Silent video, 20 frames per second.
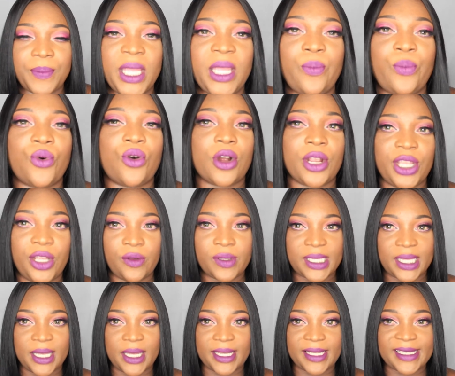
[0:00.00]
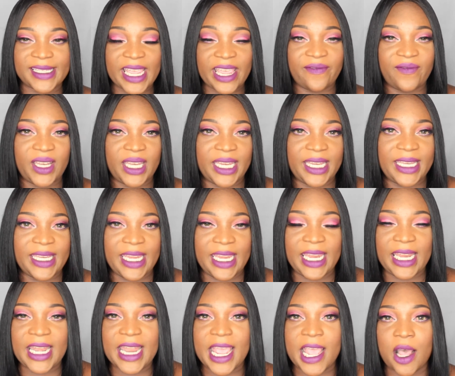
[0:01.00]
people are using the
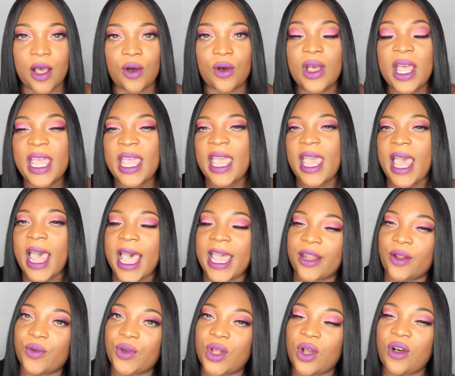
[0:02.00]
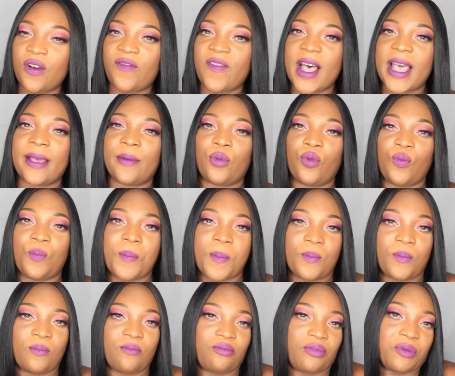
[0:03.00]
70D now. I don't know if I
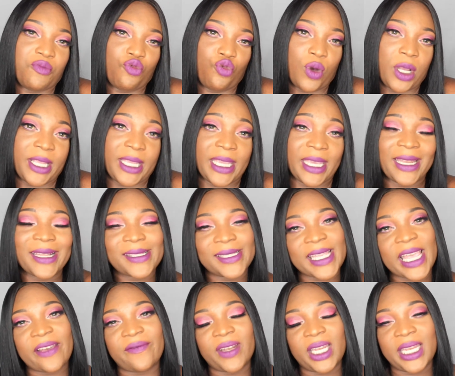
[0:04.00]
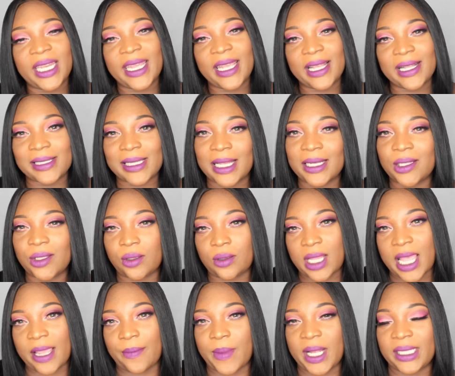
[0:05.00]
would get a 70D because I do
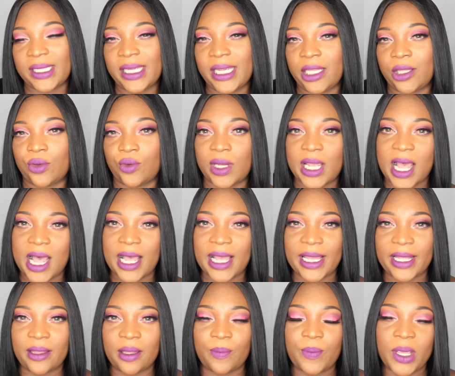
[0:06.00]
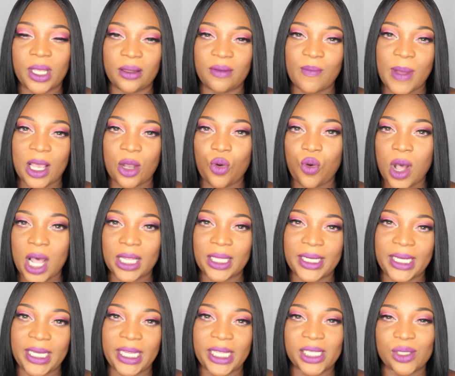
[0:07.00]
like my T3i. My
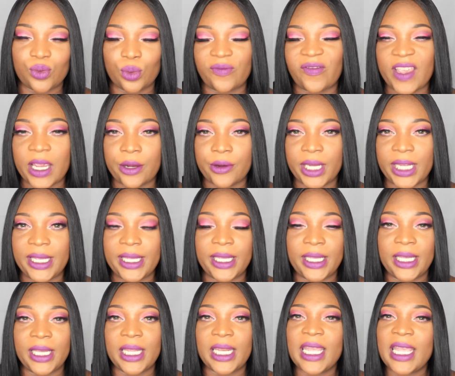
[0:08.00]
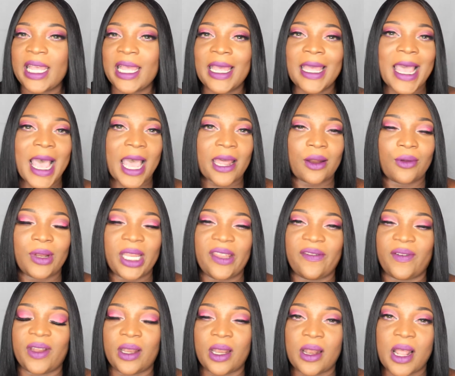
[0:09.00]
quality is very good. I don't
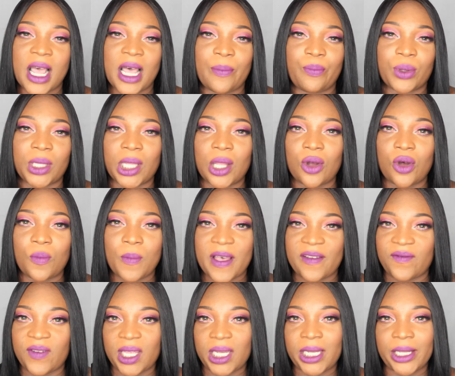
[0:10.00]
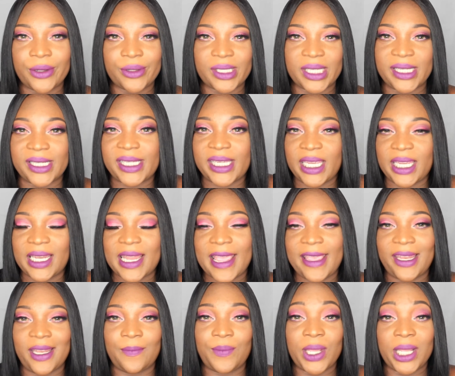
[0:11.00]
even upload my videos in
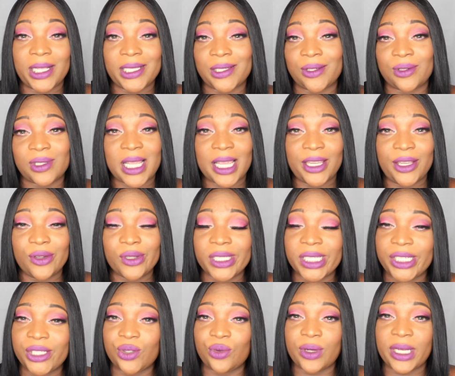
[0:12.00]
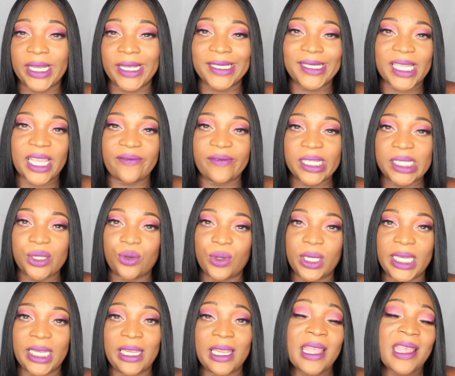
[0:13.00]
1080 pixels. I usually do it in
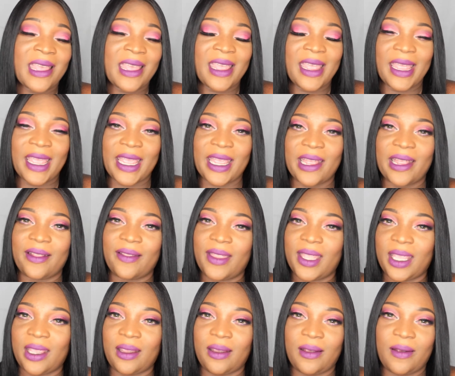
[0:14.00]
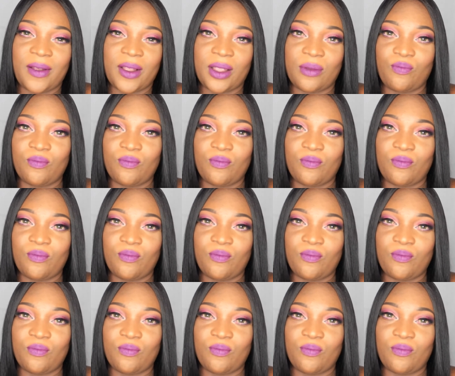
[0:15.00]
720, and the